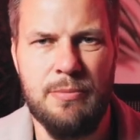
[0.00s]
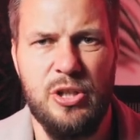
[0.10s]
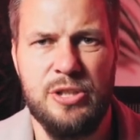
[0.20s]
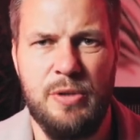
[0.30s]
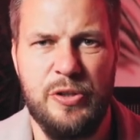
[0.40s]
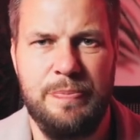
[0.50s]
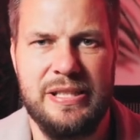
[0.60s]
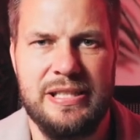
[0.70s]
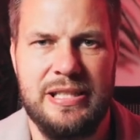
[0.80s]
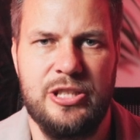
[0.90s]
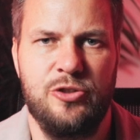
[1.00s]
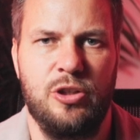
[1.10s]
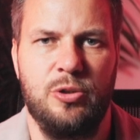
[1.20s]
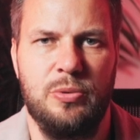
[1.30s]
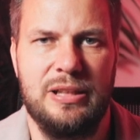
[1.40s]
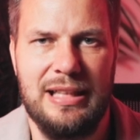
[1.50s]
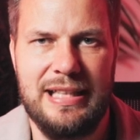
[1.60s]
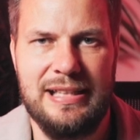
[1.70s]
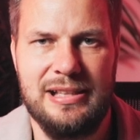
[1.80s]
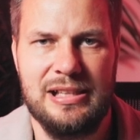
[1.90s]
But as most businesses struggle with
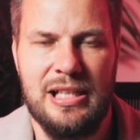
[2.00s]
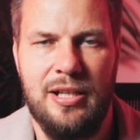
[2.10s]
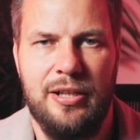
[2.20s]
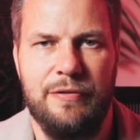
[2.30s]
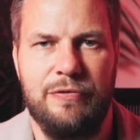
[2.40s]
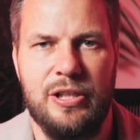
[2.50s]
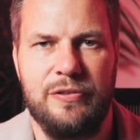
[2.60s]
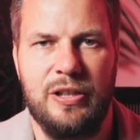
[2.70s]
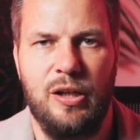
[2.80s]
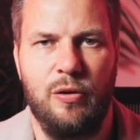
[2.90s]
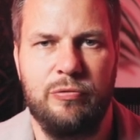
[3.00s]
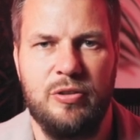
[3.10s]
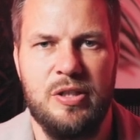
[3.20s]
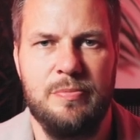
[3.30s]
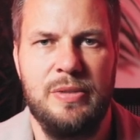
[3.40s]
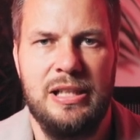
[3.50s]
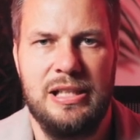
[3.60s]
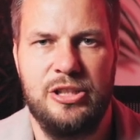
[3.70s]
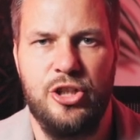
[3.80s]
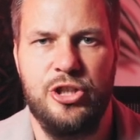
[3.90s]
leads, the first thing I offer them
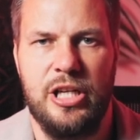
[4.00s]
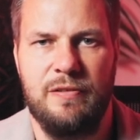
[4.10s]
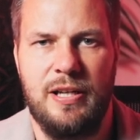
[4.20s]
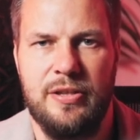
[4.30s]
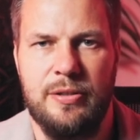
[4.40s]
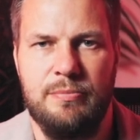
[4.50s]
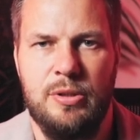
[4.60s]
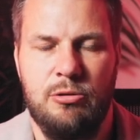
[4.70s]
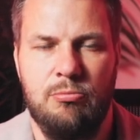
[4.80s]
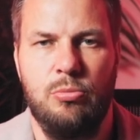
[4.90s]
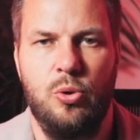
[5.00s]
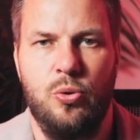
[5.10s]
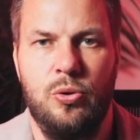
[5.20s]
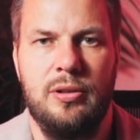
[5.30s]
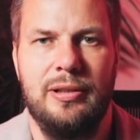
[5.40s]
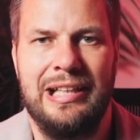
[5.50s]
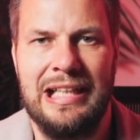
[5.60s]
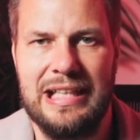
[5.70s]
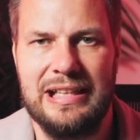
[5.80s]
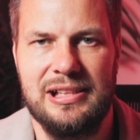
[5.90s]
is to generate them more
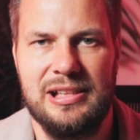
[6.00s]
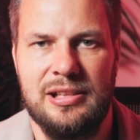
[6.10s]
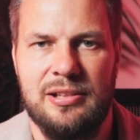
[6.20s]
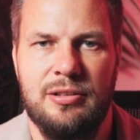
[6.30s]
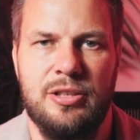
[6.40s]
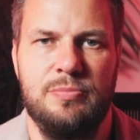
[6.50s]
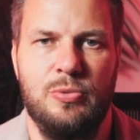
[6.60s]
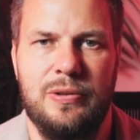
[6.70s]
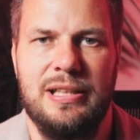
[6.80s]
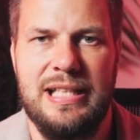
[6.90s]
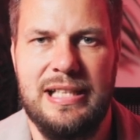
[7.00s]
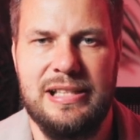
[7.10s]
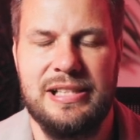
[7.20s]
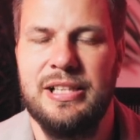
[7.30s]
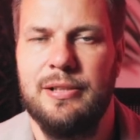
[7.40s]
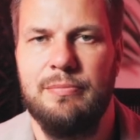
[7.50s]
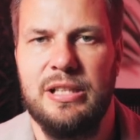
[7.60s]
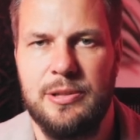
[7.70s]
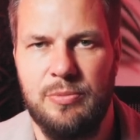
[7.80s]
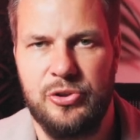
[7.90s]
leads, because more leads
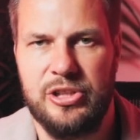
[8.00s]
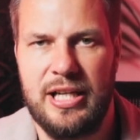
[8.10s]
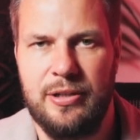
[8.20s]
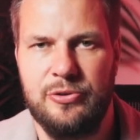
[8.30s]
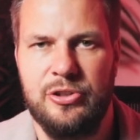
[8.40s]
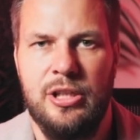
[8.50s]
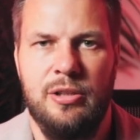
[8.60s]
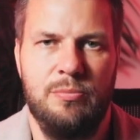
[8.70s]
means more sales